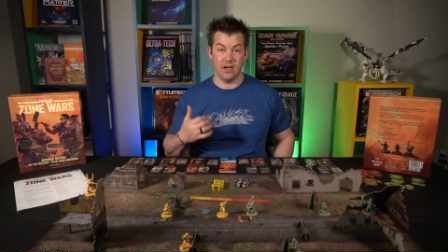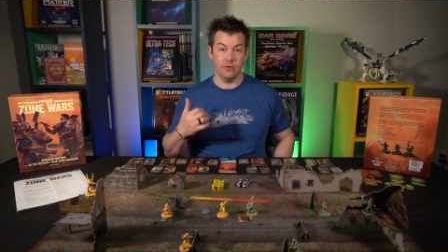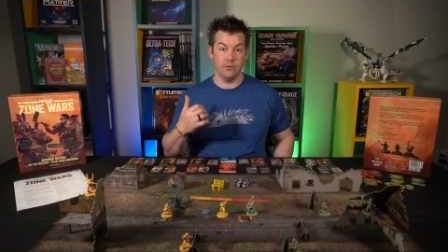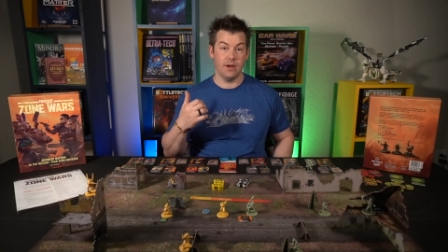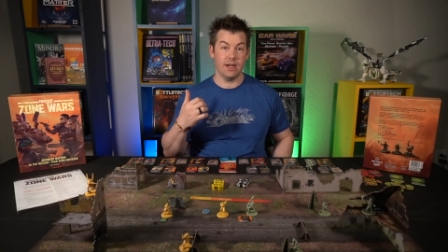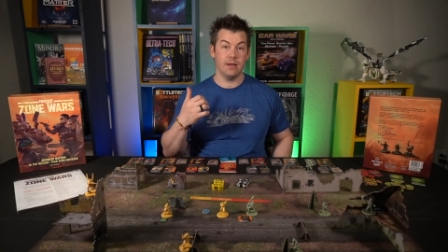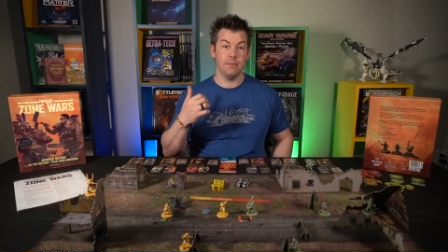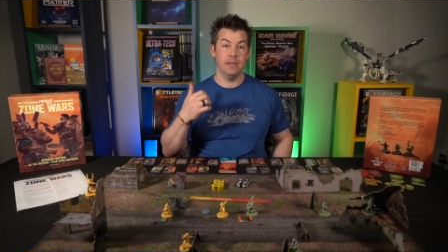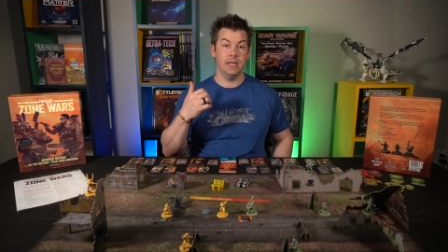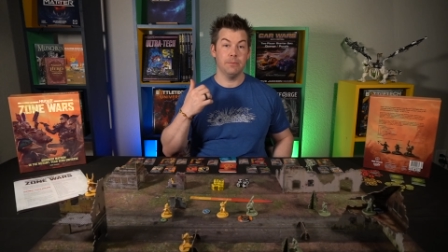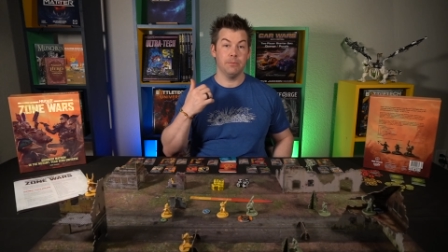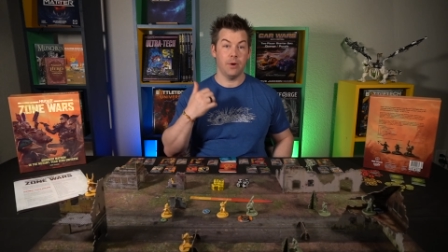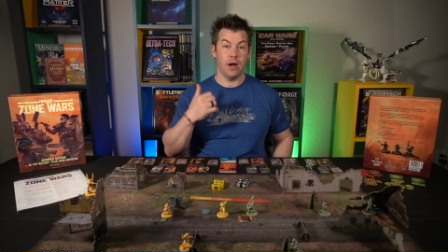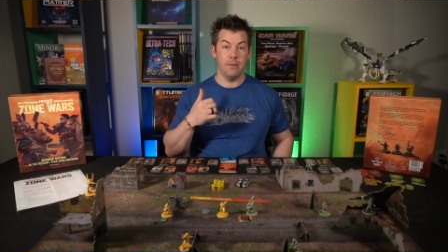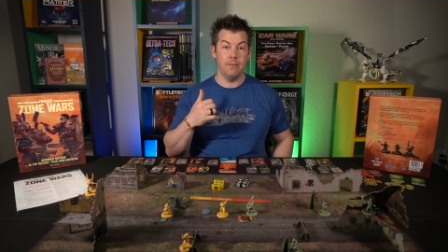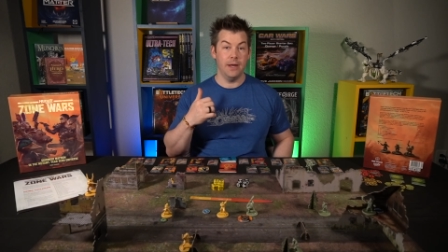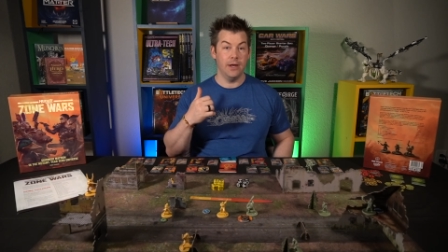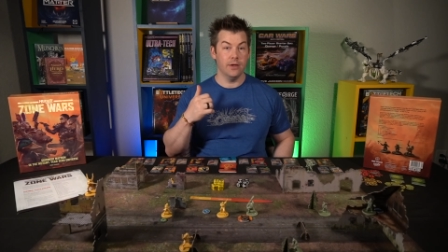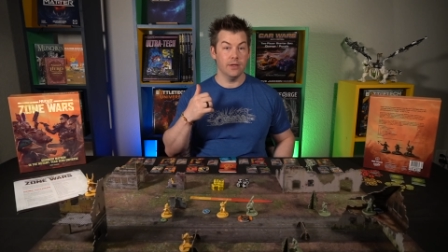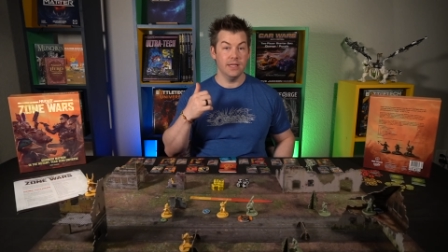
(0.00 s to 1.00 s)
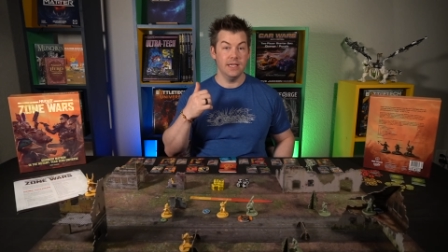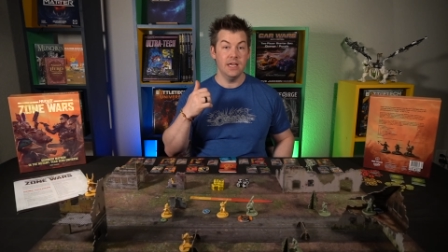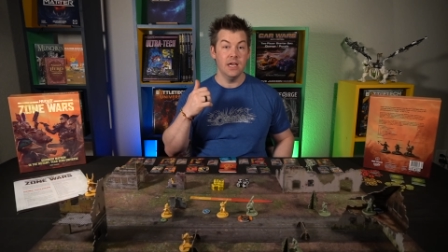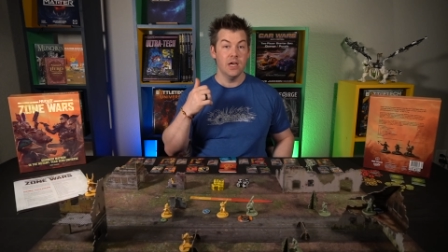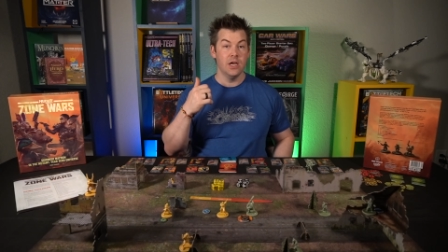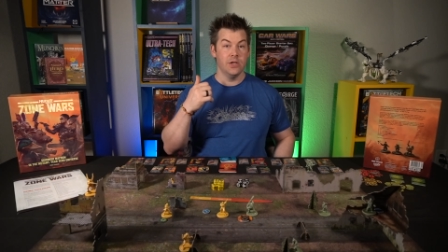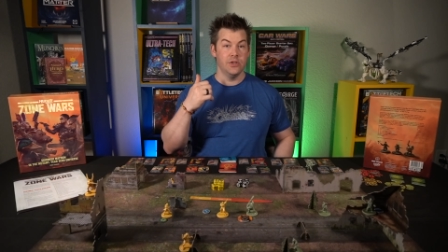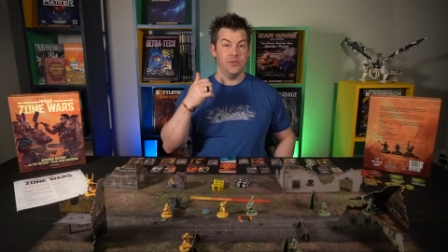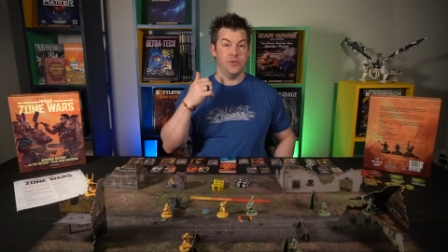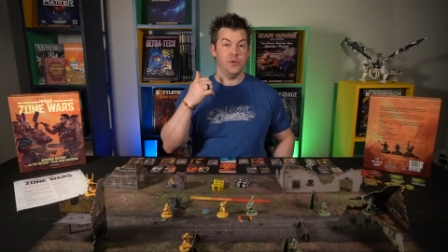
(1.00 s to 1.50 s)
I'd recommend it primarily
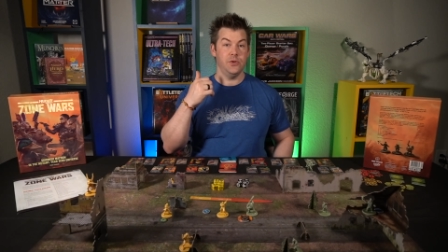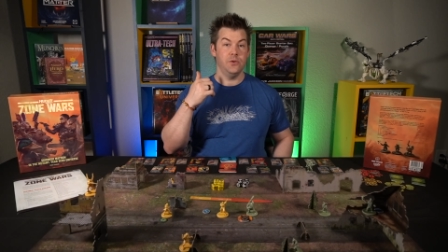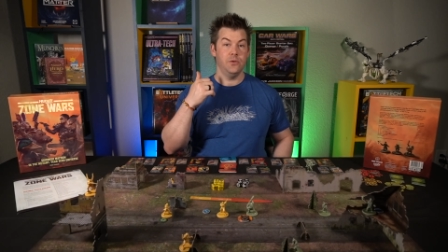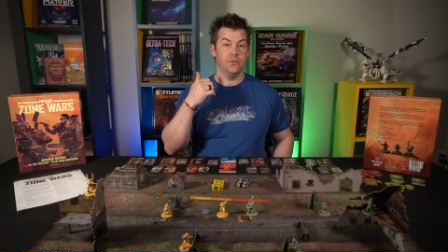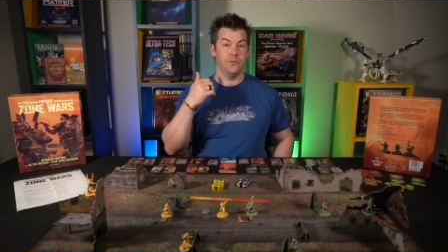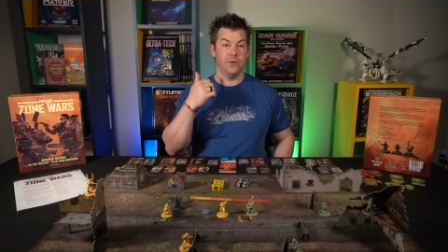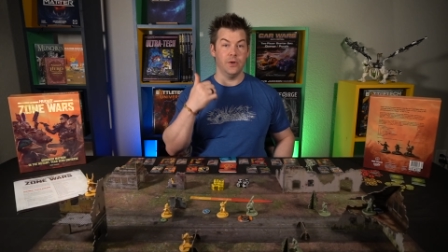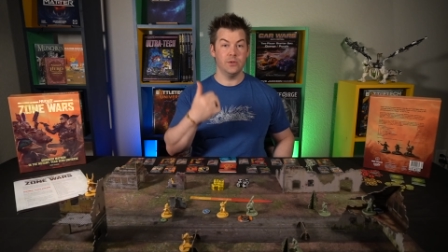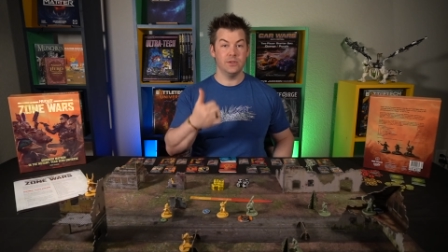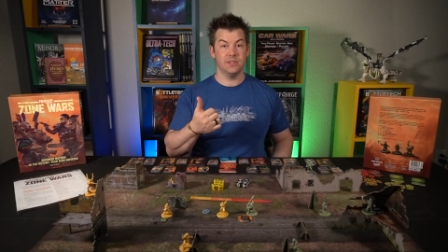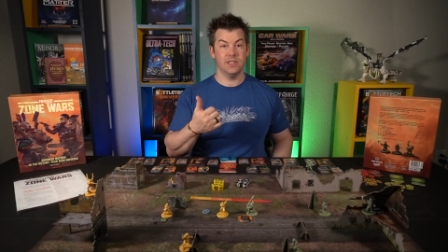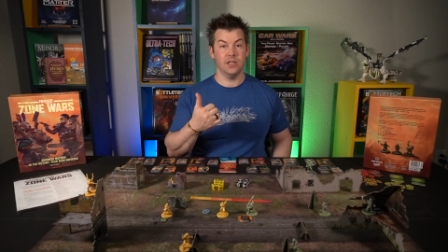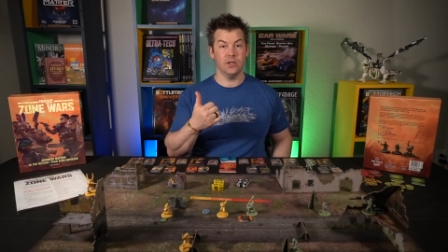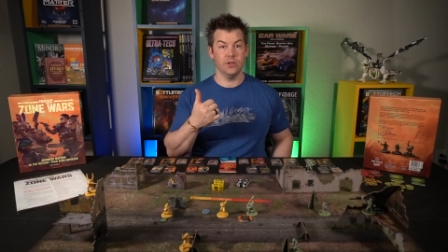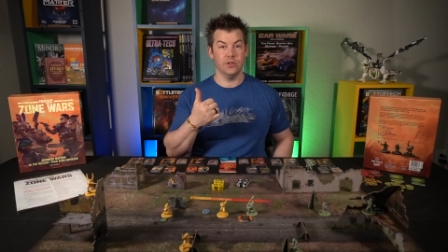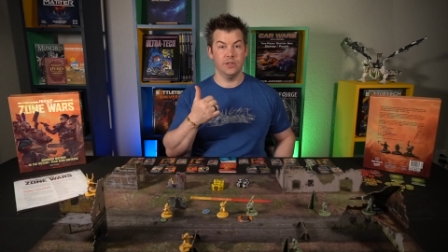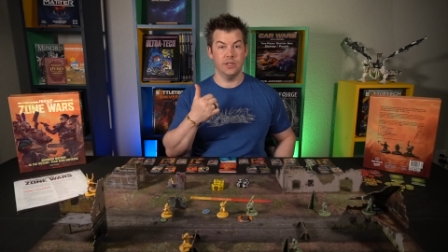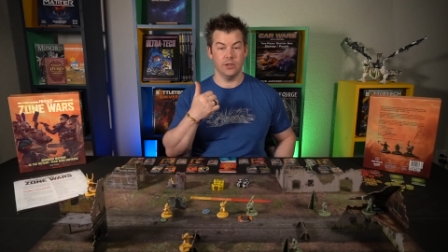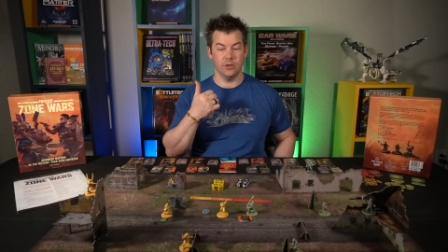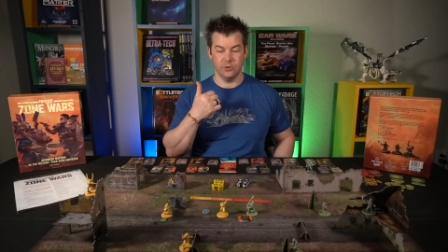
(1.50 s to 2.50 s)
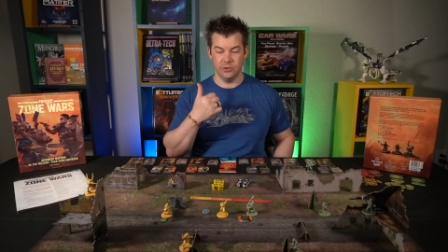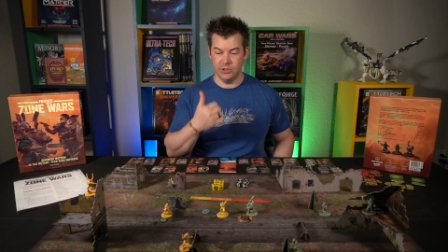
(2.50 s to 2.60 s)
to folks that are